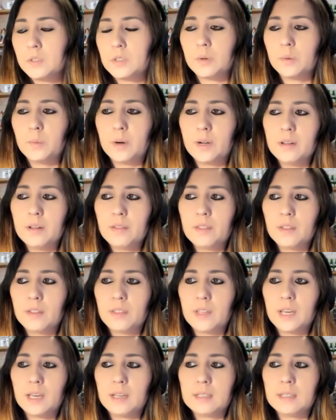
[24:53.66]
So one of the
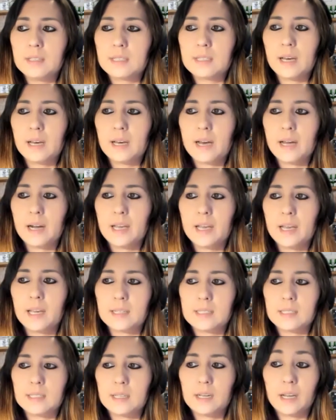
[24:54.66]
things that I
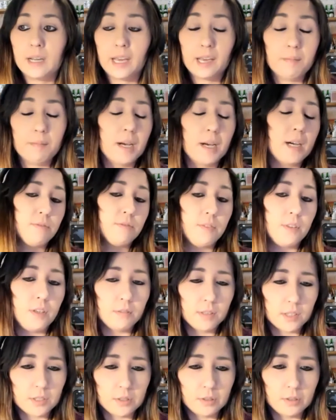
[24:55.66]
guess came out of the
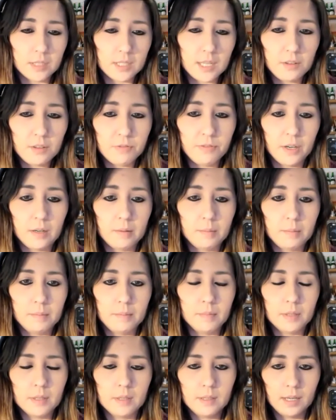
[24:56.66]
original
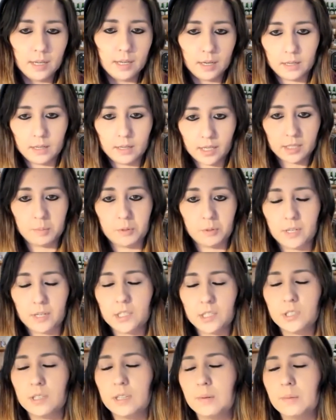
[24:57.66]
TFOM
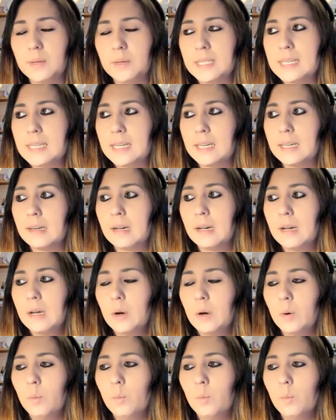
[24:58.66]
exploration that we did